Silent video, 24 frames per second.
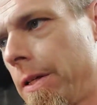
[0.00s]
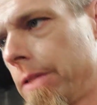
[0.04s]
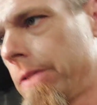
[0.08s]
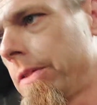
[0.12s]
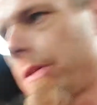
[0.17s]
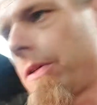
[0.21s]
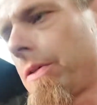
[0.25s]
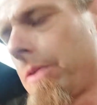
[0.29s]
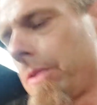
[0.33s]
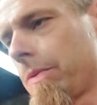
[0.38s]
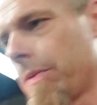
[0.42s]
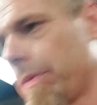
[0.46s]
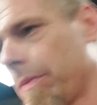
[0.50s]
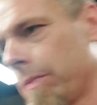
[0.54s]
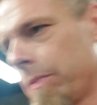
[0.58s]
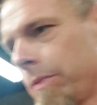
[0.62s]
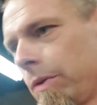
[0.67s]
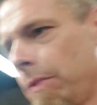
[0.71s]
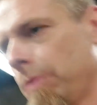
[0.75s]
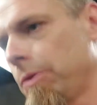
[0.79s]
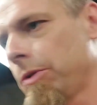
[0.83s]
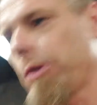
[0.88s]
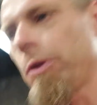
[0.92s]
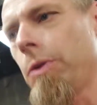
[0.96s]
So
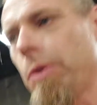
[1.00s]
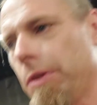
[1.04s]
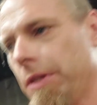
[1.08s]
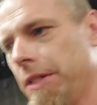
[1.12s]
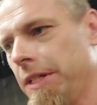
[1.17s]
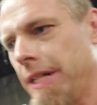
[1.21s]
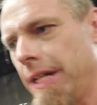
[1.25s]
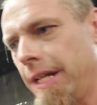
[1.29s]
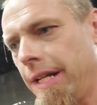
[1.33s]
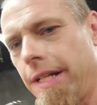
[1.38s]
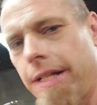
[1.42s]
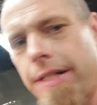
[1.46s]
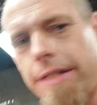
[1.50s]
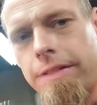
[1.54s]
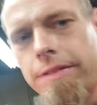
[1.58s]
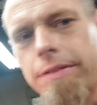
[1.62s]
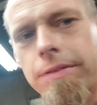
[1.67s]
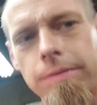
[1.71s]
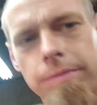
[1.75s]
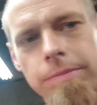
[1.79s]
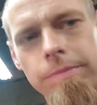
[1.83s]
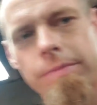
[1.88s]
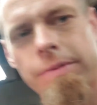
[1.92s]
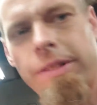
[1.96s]
what we're doing today is,
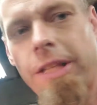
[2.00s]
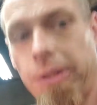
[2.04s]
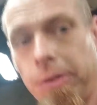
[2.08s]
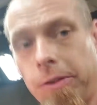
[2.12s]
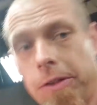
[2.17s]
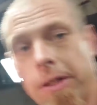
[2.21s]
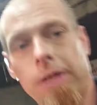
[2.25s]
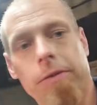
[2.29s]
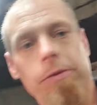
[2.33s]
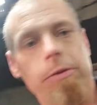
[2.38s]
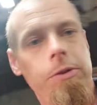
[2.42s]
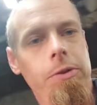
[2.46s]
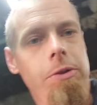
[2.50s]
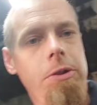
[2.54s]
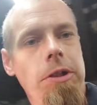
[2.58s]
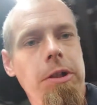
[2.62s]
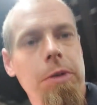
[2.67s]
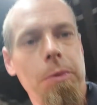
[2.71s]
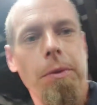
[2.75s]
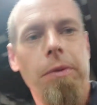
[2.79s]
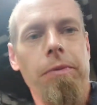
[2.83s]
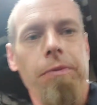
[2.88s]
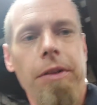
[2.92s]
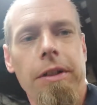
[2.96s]
thank you guys for tuning in to
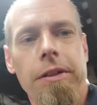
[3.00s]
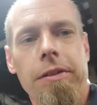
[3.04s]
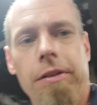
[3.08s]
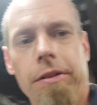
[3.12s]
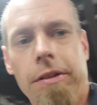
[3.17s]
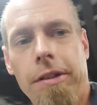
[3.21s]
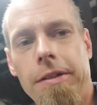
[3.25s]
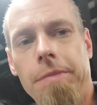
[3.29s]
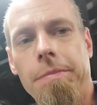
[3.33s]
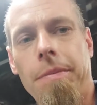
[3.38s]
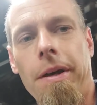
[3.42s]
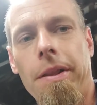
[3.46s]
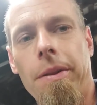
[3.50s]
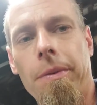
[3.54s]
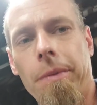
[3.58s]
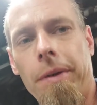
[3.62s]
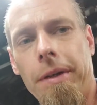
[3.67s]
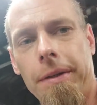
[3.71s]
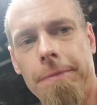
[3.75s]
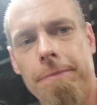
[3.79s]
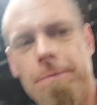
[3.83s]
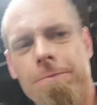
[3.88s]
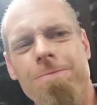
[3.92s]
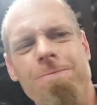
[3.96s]
We'll Fix the Team, by the way.
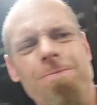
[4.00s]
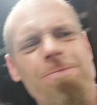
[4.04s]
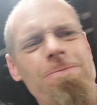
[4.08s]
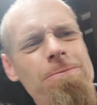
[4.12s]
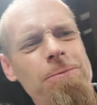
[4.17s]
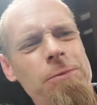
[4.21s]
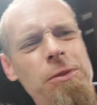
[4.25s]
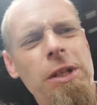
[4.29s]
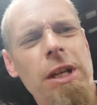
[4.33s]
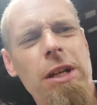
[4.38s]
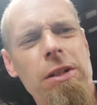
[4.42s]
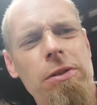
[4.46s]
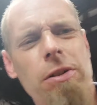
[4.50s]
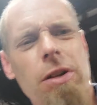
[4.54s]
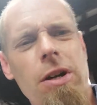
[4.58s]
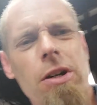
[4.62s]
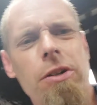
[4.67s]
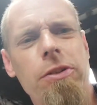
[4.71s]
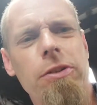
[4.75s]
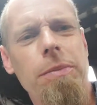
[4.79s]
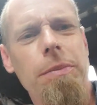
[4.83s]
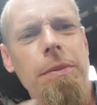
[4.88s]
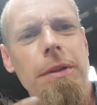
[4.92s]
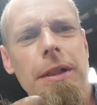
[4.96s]
You guys are
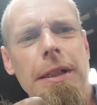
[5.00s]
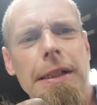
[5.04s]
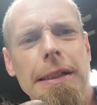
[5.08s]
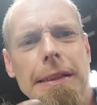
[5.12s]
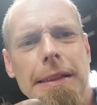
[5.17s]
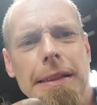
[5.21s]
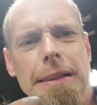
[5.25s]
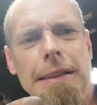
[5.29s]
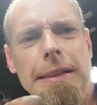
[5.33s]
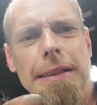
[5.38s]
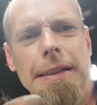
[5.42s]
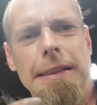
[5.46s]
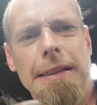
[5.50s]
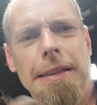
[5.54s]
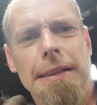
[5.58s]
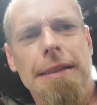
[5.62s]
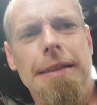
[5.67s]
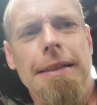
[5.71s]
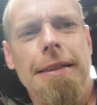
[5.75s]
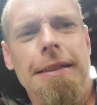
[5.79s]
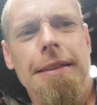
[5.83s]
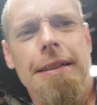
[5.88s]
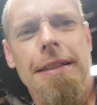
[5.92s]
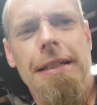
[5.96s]
awesome.
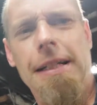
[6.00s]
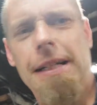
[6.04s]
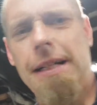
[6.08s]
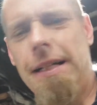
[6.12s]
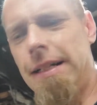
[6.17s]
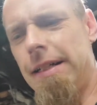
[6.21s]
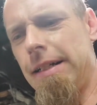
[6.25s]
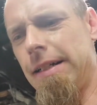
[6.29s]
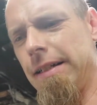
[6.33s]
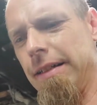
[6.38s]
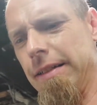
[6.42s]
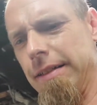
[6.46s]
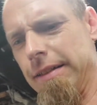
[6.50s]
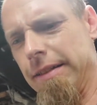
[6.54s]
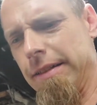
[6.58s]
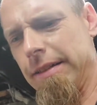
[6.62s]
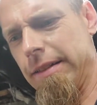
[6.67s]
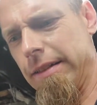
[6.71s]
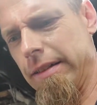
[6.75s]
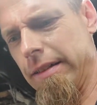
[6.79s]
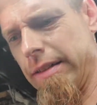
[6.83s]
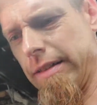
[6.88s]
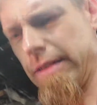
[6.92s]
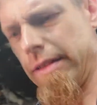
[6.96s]

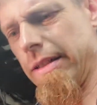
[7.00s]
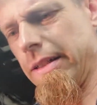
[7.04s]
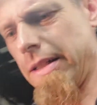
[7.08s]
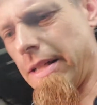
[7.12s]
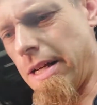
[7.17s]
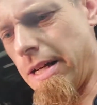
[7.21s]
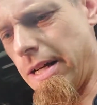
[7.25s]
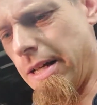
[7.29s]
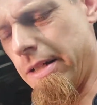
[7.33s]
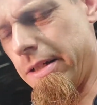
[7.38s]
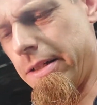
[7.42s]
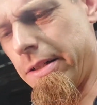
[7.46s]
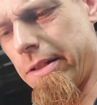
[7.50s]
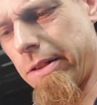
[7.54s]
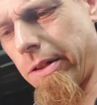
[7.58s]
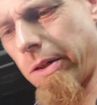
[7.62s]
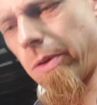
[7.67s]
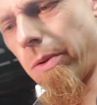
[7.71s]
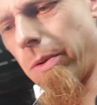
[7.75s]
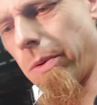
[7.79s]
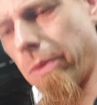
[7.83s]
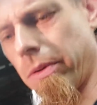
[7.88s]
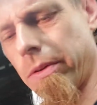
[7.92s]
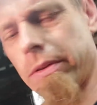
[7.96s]
Honda
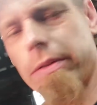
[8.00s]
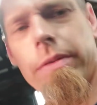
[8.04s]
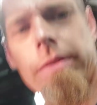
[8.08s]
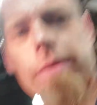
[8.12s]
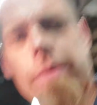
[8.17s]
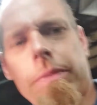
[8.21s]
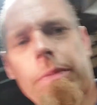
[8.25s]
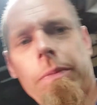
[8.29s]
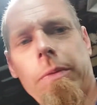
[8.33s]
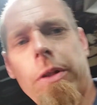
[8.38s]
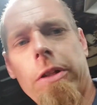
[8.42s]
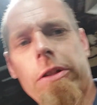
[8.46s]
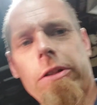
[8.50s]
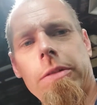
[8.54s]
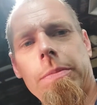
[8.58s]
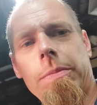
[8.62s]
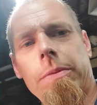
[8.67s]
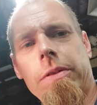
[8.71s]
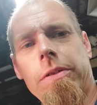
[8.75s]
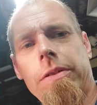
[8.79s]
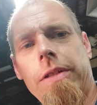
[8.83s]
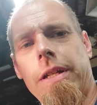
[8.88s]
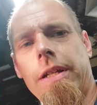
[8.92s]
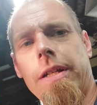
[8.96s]
Accord. Customer
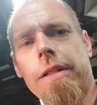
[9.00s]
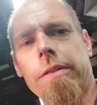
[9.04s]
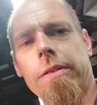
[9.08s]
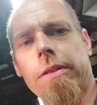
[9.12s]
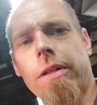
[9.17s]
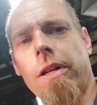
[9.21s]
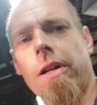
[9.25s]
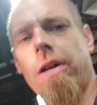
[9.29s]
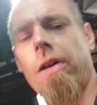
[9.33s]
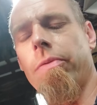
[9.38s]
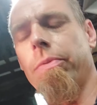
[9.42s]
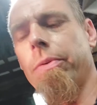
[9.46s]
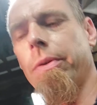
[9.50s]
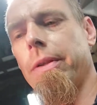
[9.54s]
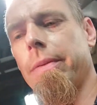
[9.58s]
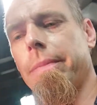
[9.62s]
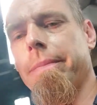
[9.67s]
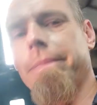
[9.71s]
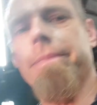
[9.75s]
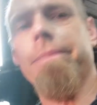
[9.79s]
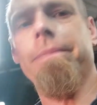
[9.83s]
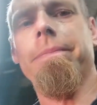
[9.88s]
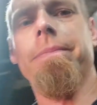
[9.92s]
said it cut off with him.